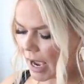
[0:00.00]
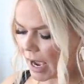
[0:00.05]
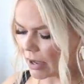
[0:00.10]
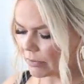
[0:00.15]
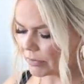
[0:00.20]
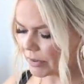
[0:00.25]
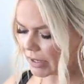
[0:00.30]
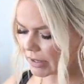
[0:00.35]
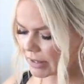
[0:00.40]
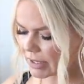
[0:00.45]

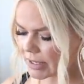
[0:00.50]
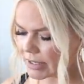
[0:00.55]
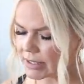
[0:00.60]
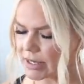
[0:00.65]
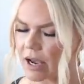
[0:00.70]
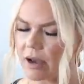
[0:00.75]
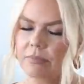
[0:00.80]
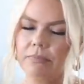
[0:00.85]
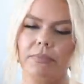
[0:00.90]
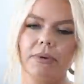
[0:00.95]
I picked these
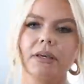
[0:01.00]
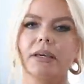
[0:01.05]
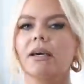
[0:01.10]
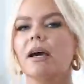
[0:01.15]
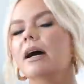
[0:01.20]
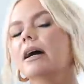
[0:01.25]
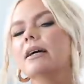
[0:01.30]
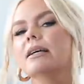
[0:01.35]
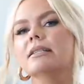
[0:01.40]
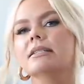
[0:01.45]
up
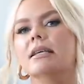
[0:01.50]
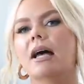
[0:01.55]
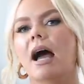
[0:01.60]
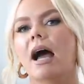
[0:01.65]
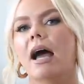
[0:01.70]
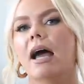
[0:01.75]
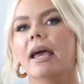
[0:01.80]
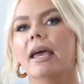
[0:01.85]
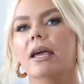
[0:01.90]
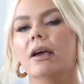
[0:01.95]
because
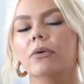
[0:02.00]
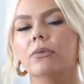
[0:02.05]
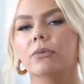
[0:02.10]
I